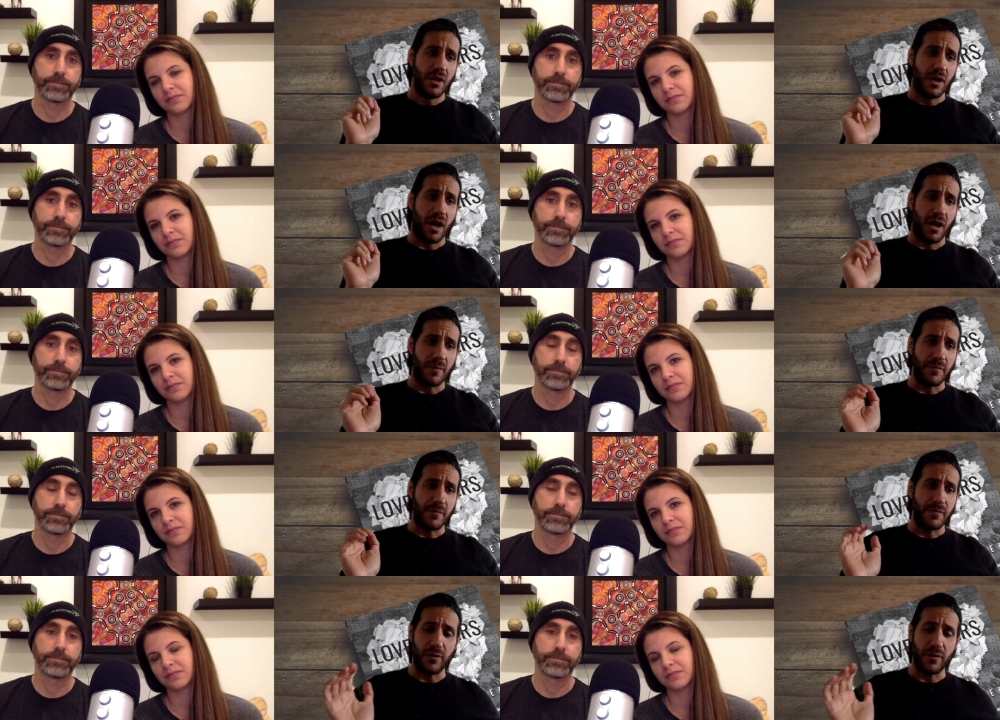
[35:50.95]
Speaker 1: um,
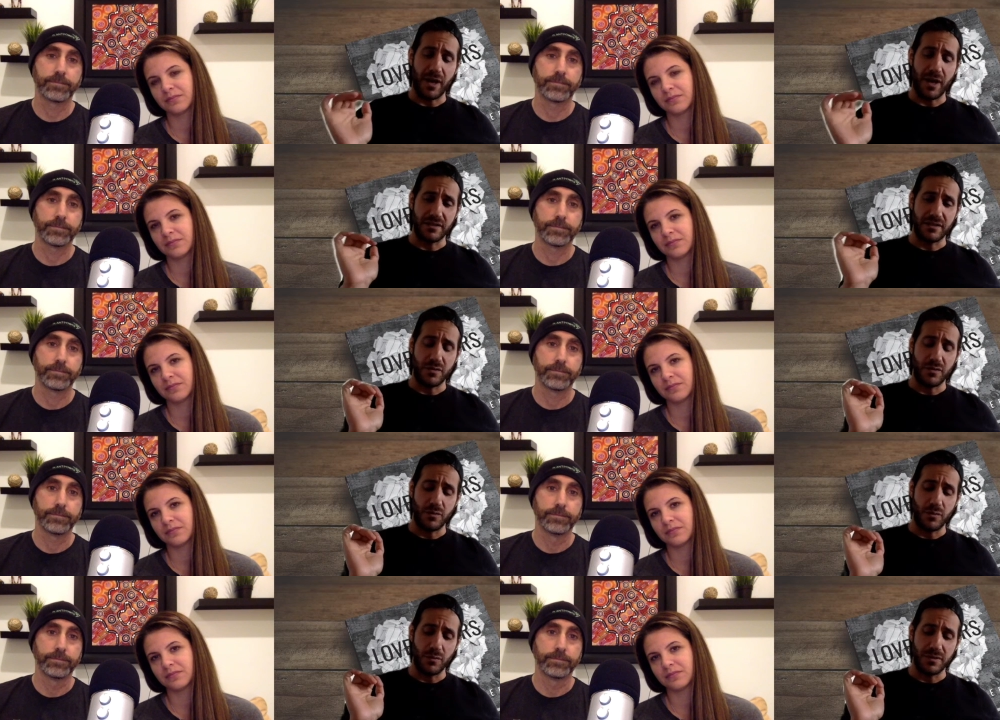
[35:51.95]
find ways
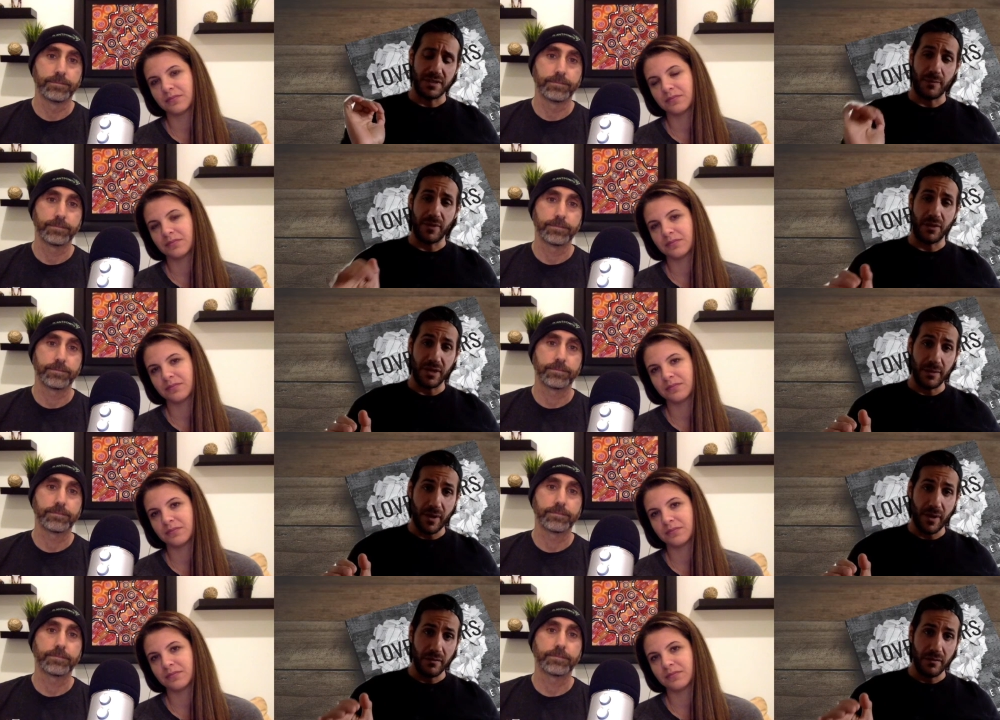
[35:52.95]
to send me your
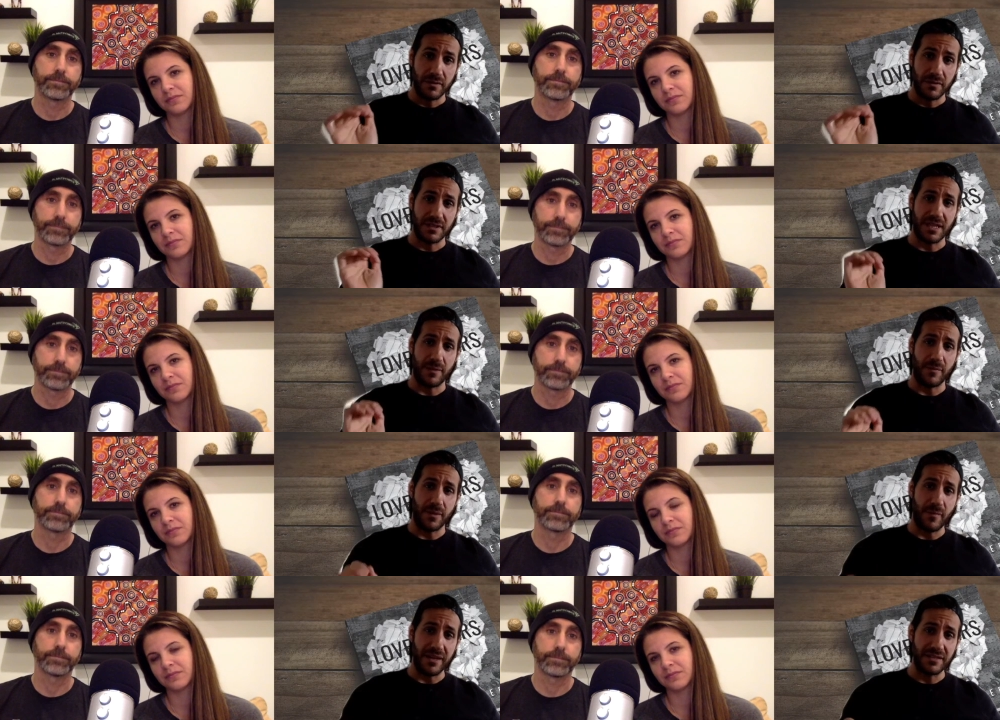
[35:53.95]
email, to send me
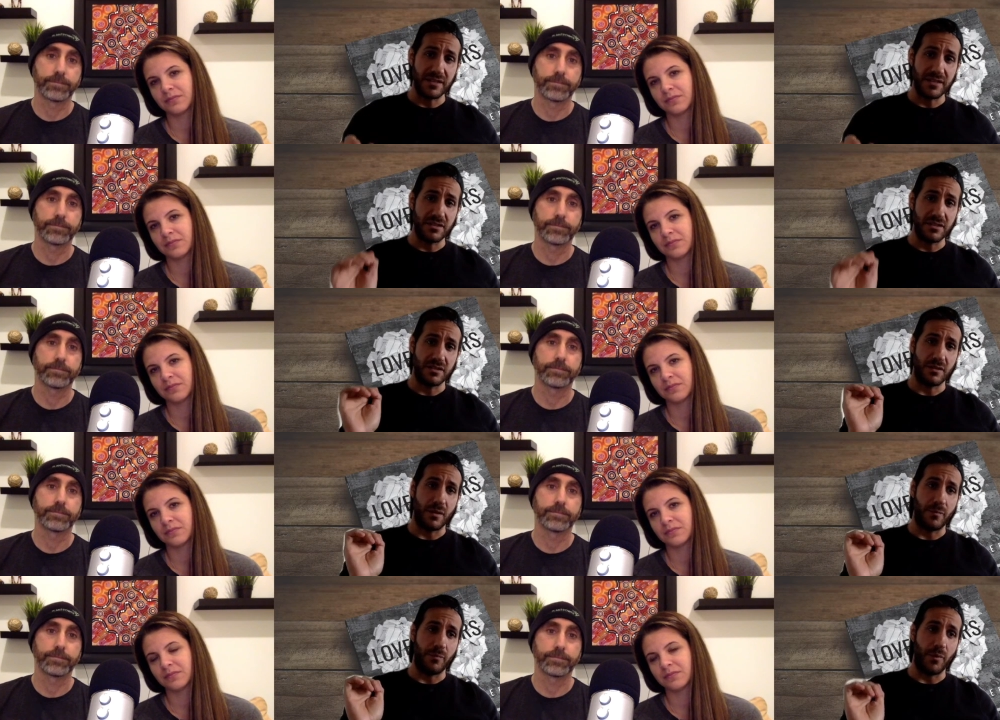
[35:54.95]
a message,
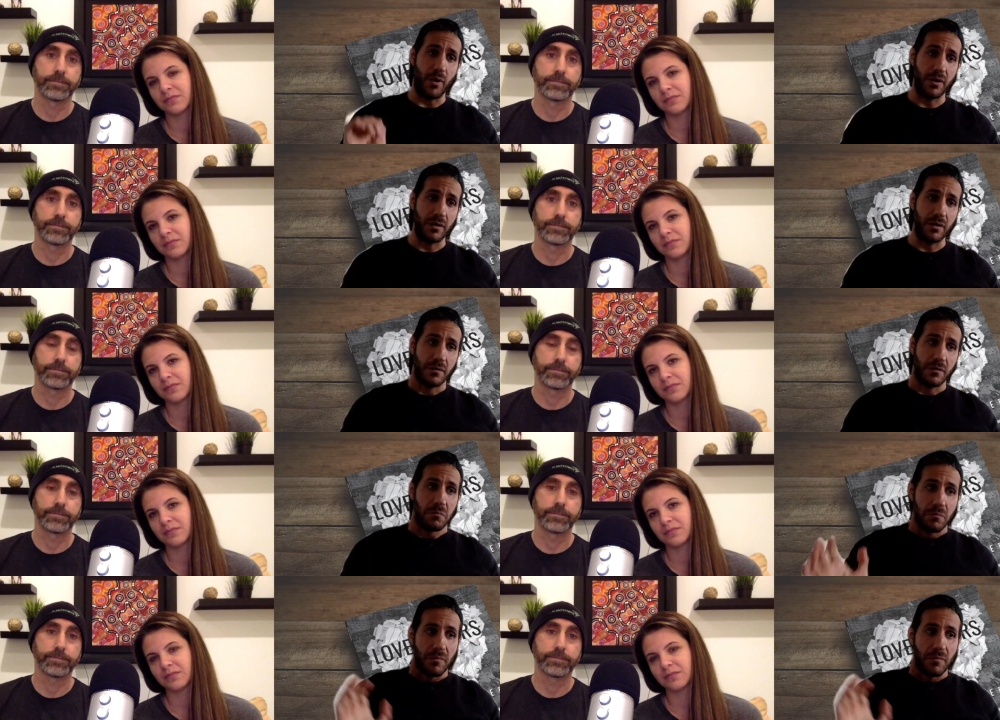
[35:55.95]
to book
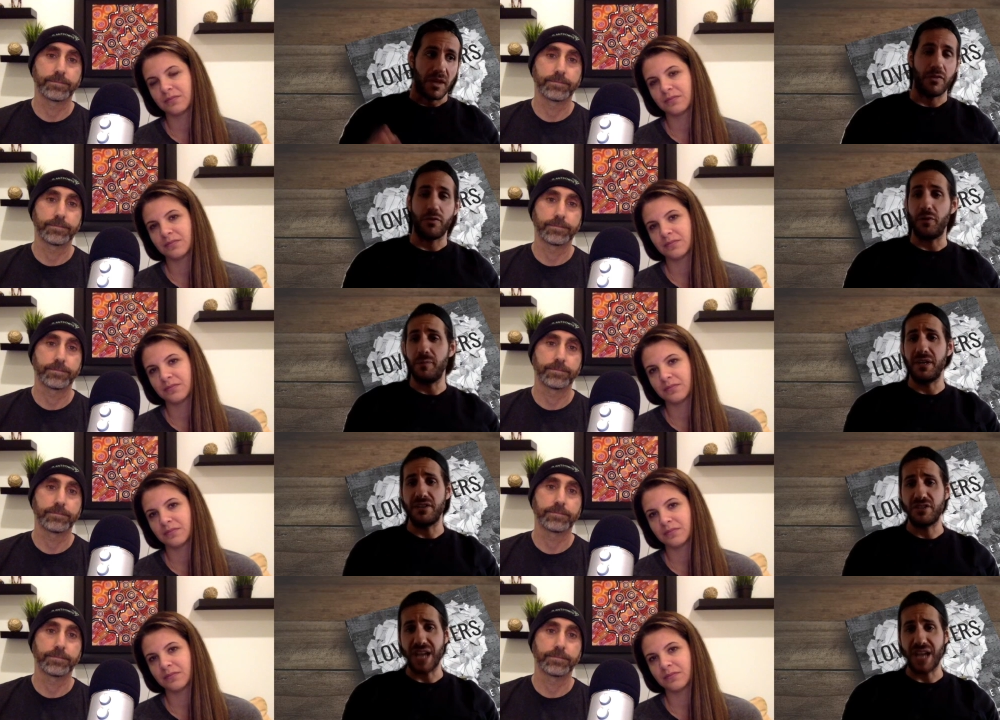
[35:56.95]
like a 30
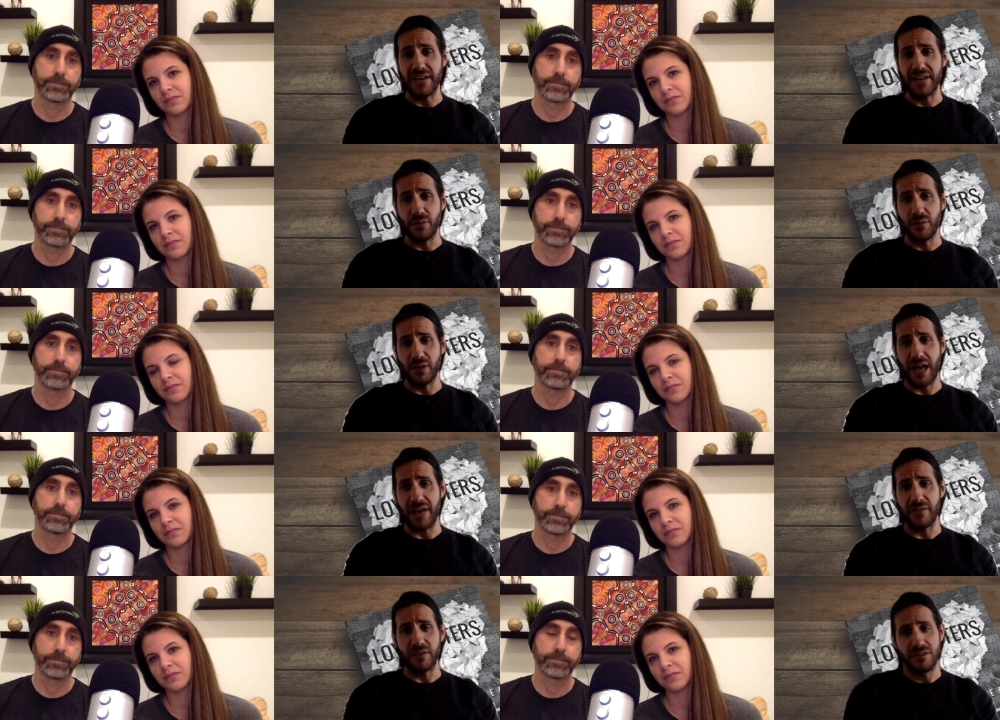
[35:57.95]
minute chat if you want to
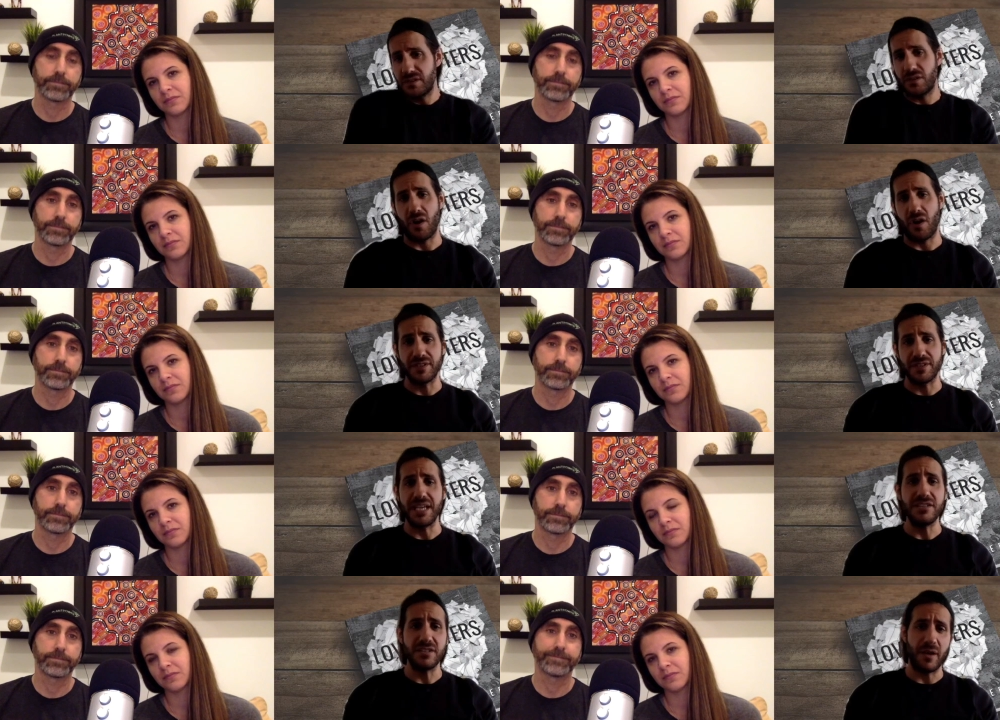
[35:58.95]
have a, just a
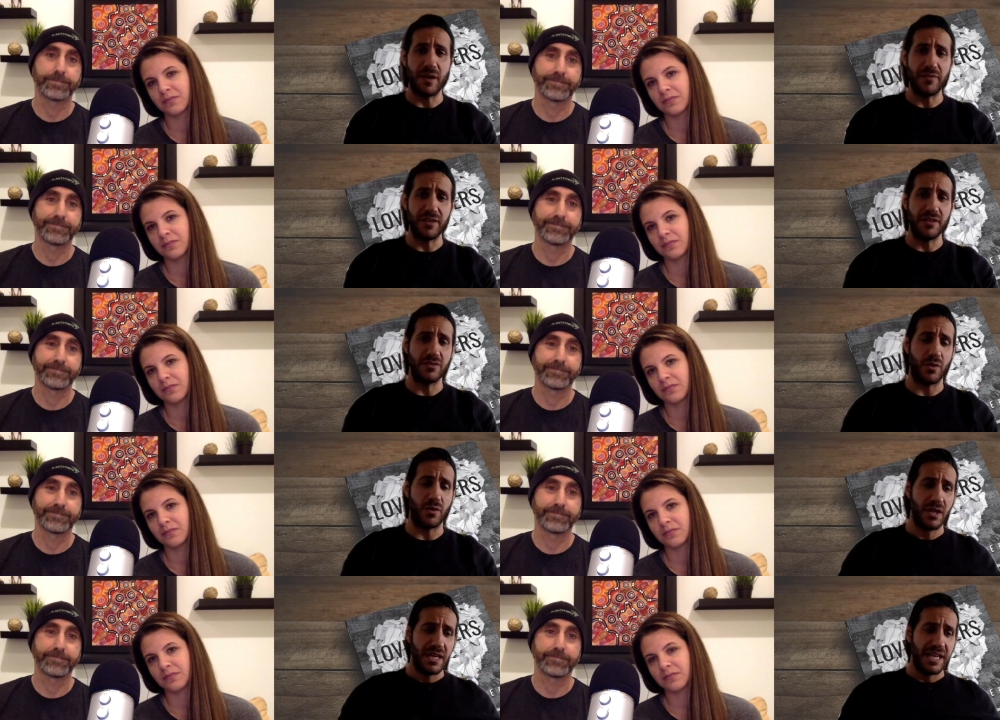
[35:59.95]
conversation about things.
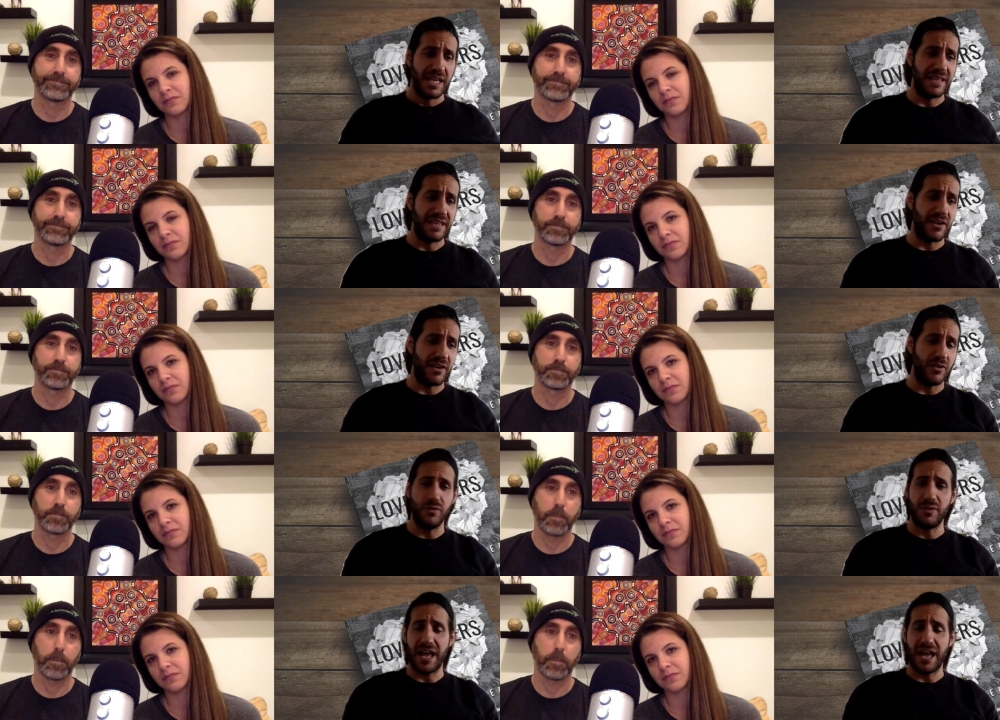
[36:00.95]
So in there, you can